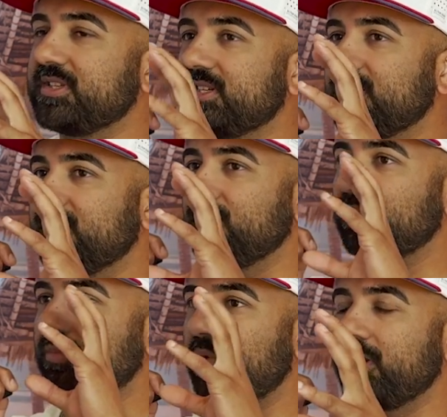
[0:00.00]
to
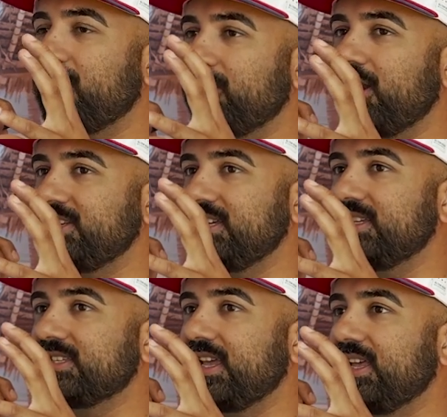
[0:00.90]
one other idea,
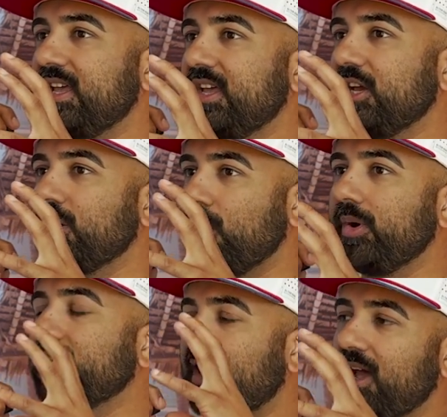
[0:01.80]
is like
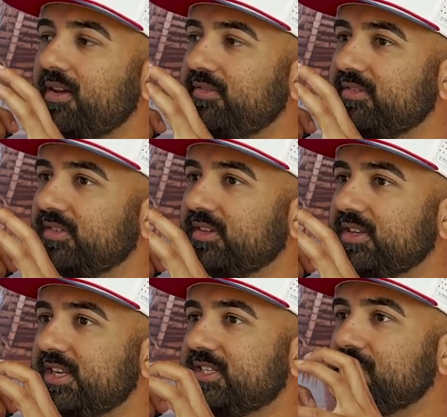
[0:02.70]
going live
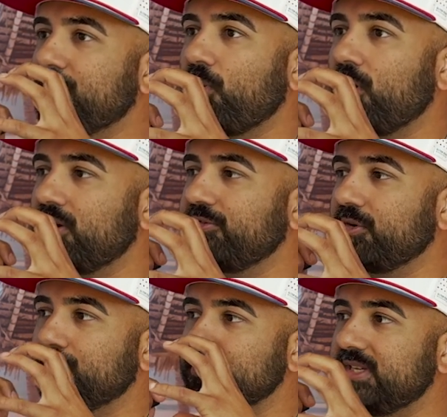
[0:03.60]
needs to be part of your
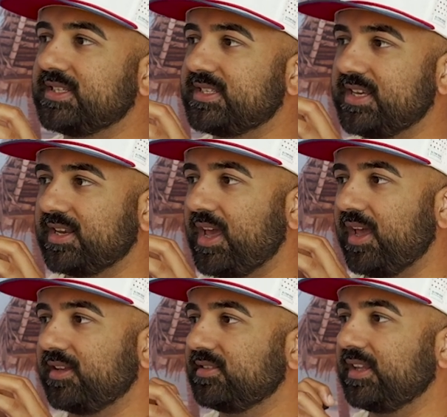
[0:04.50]
boutique's
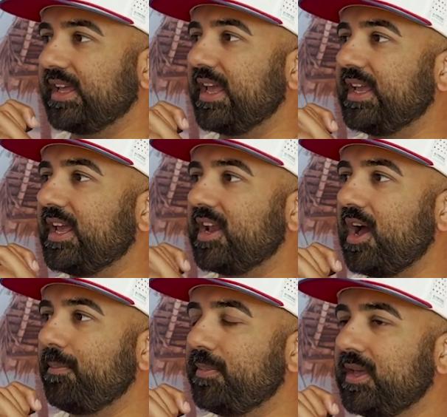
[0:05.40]
DNA. Like It
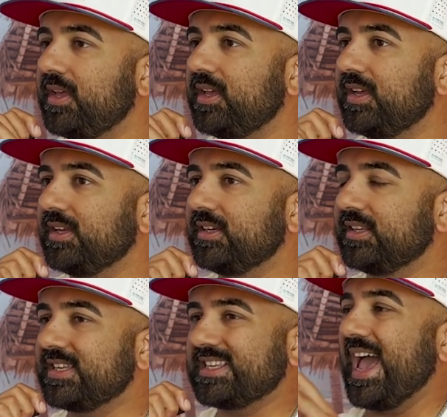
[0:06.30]
cannot be
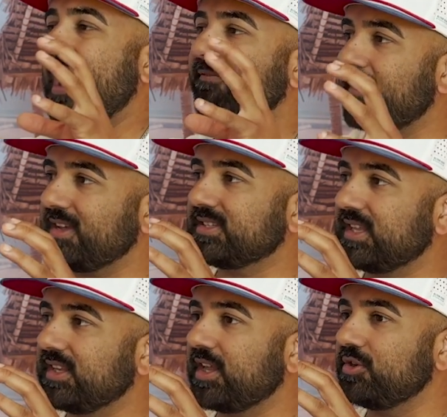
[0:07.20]
this half-assed
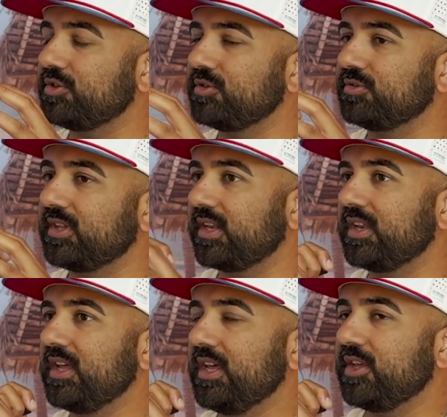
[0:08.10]
thing that you do, that
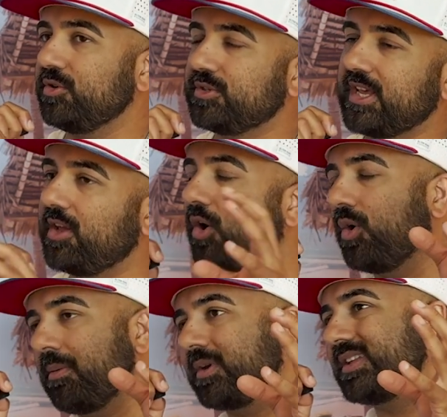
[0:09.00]
you say, oh,
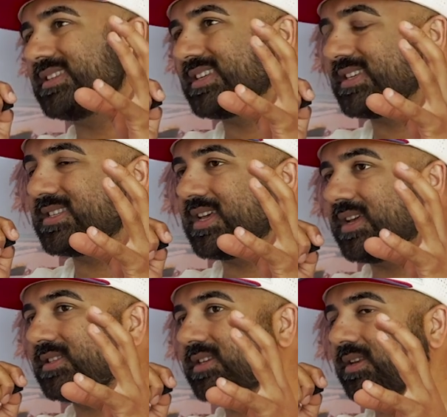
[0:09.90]
I'm
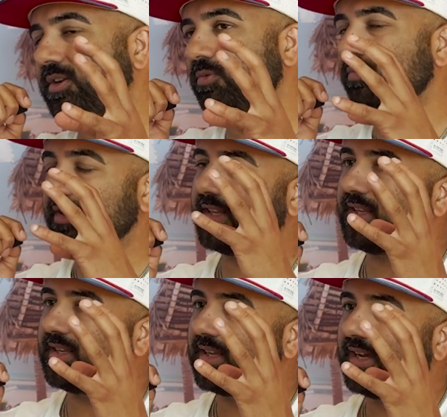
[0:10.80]
consistent, and you
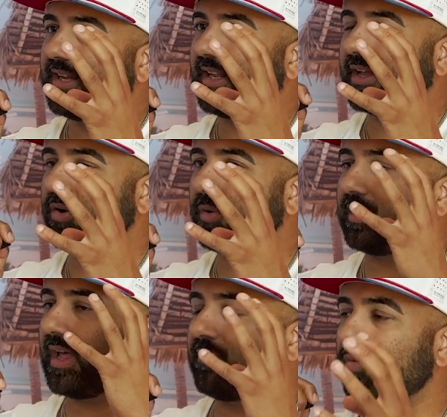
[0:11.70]
really like going
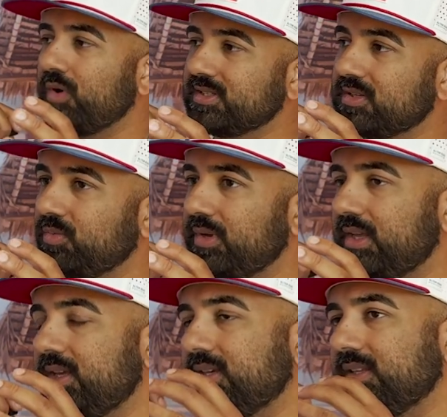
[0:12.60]
live once a
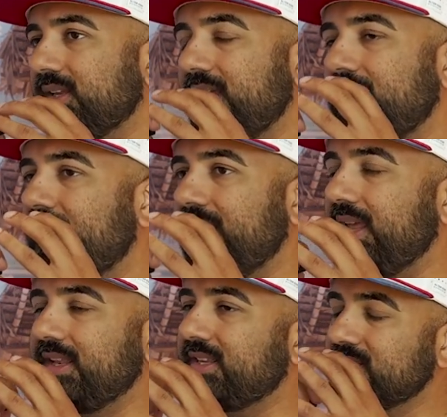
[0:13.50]
week, and
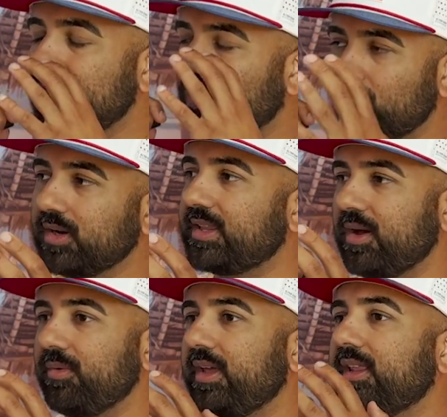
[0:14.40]
it doesn't work
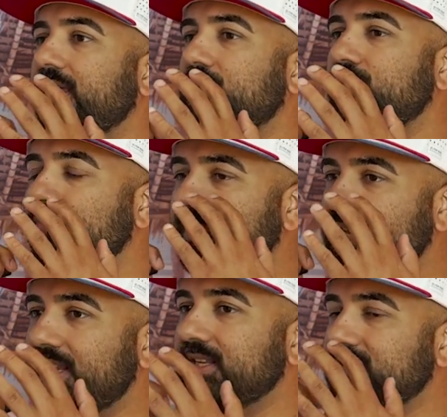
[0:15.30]
that way. Like you
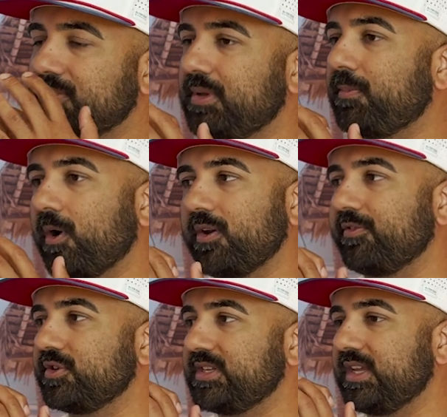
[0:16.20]
need it to be part of
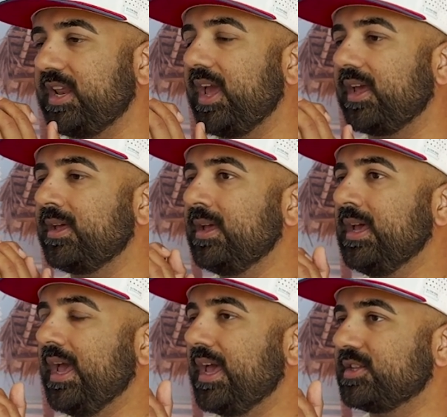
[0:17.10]
your DNA.
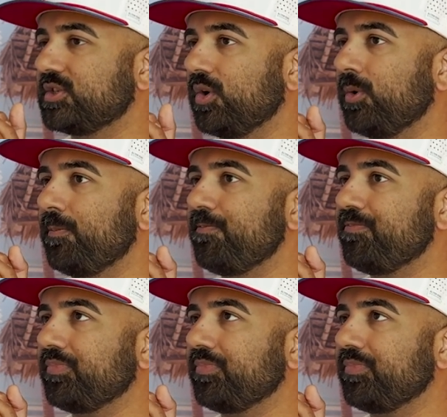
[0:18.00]
And so